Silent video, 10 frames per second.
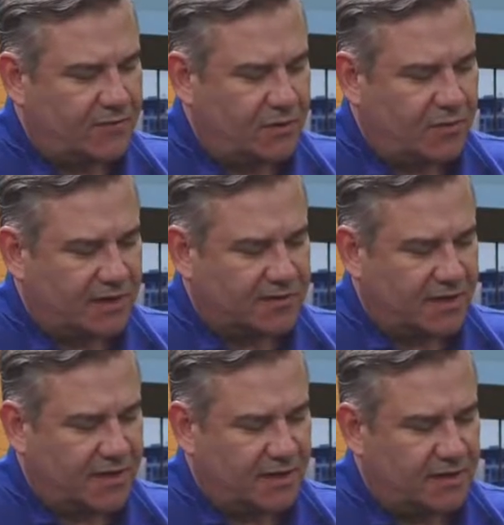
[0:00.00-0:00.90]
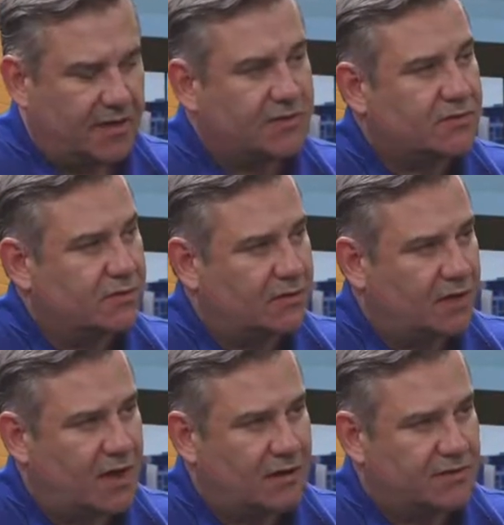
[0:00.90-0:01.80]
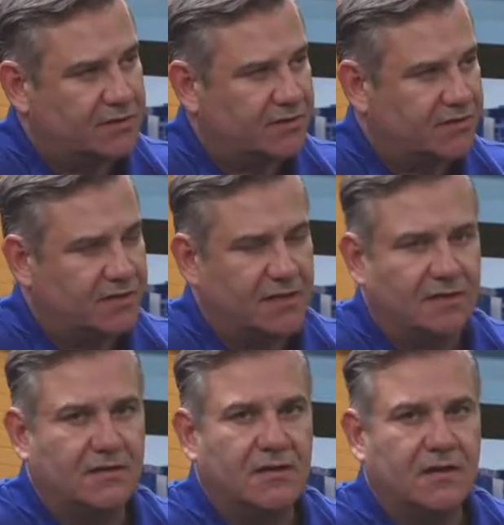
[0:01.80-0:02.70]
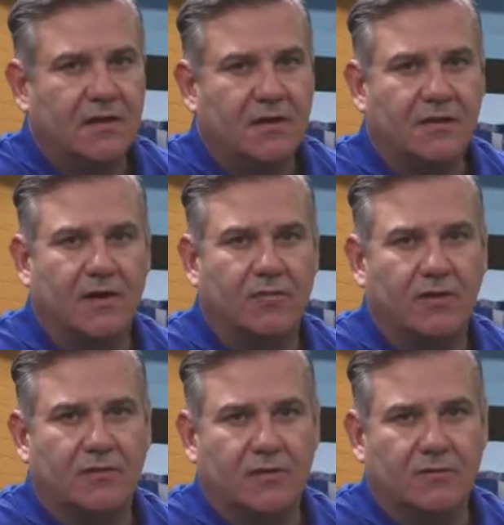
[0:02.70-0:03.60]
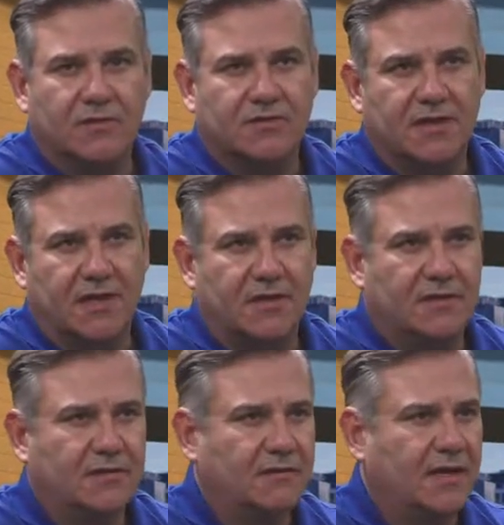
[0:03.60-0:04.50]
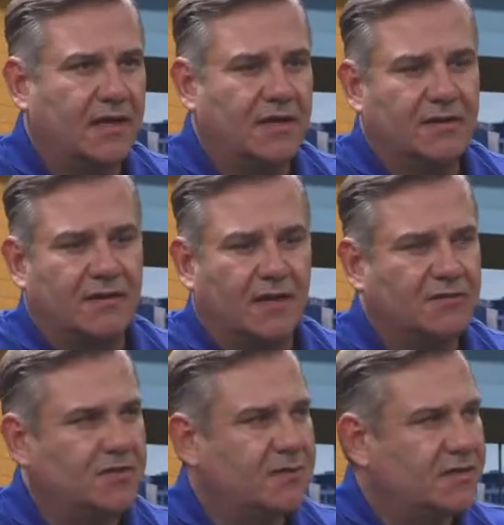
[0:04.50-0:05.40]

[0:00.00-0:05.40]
you as a kid in high school or college could see that whether there was a, a L G B